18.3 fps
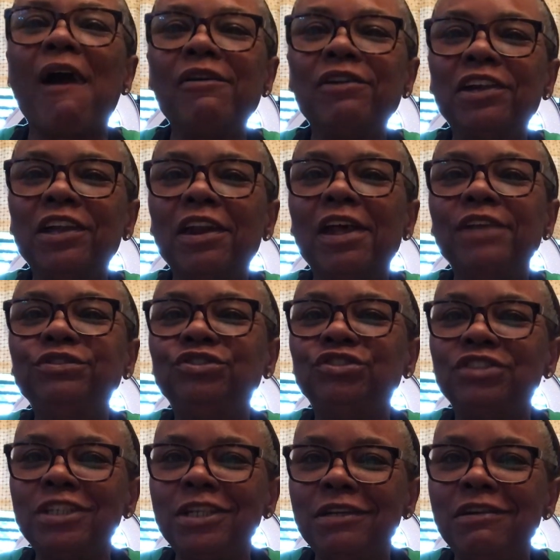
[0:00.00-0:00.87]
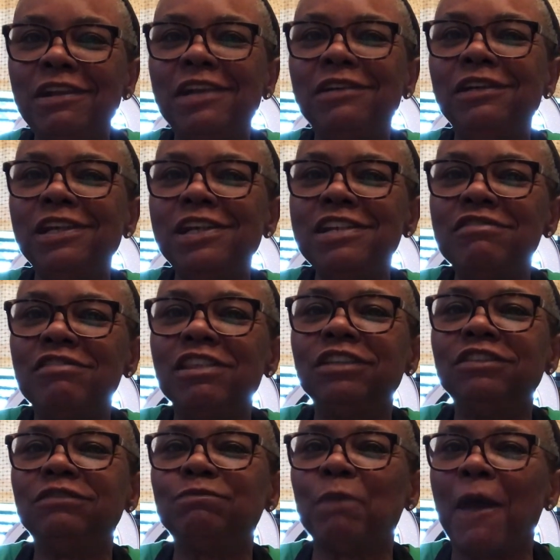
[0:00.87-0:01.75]
could I sit and eat
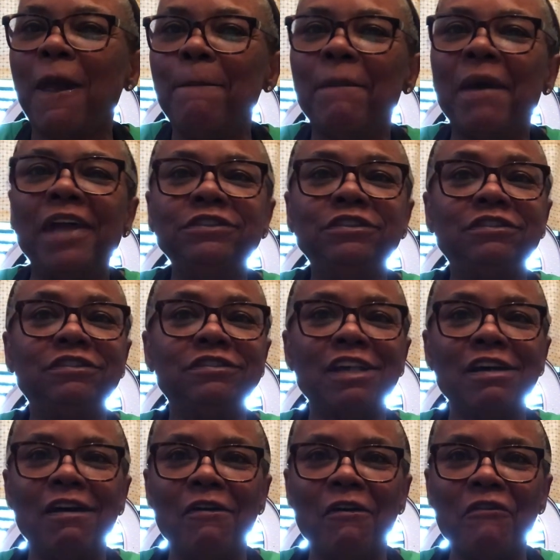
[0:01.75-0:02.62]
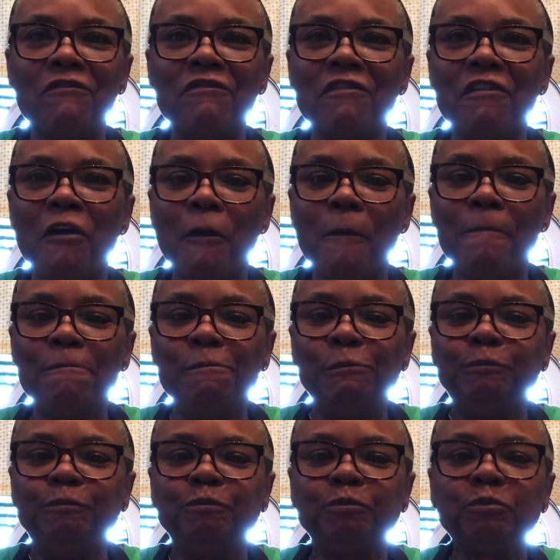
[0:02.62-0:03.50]
this by myself
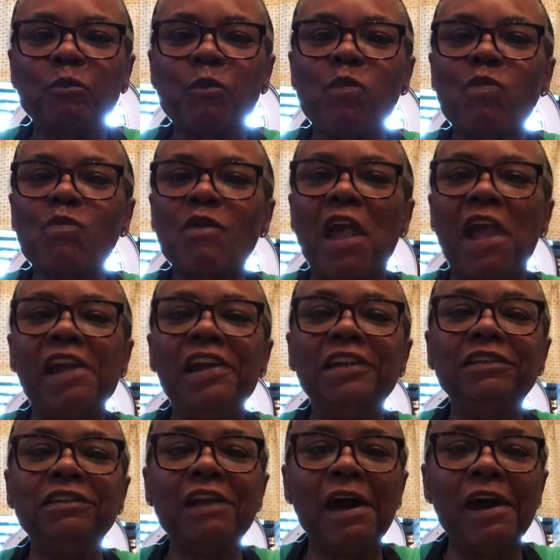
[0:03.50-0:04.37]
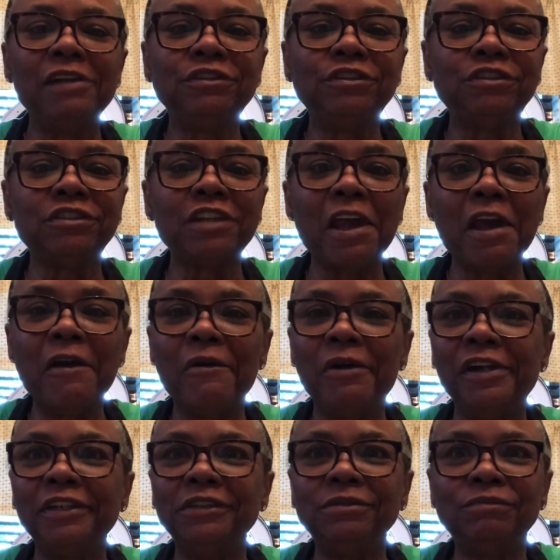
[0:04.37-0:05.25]
and not share
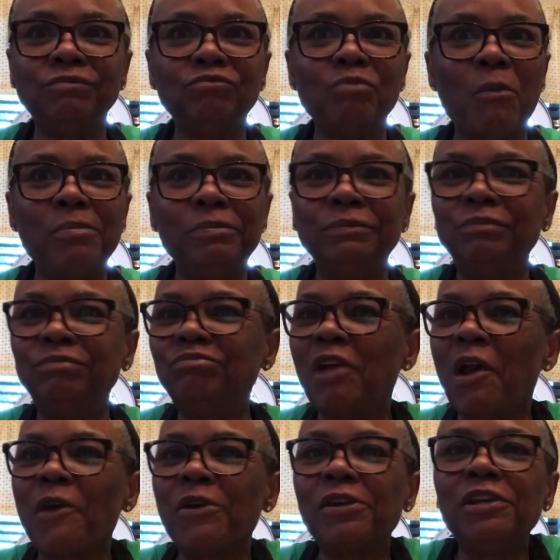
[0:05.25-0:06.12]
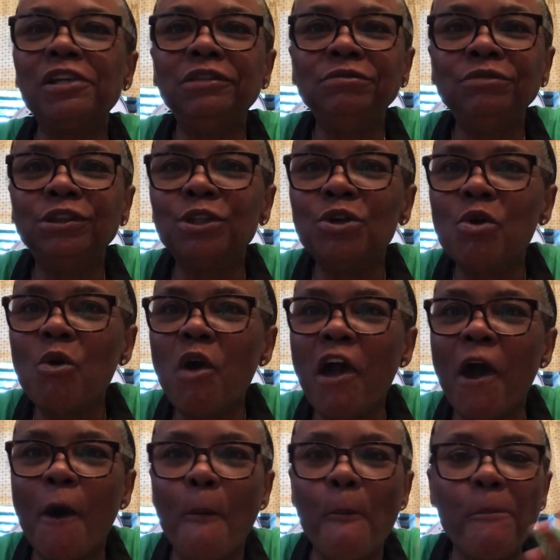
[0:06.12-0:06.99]
it? I couldn't do it.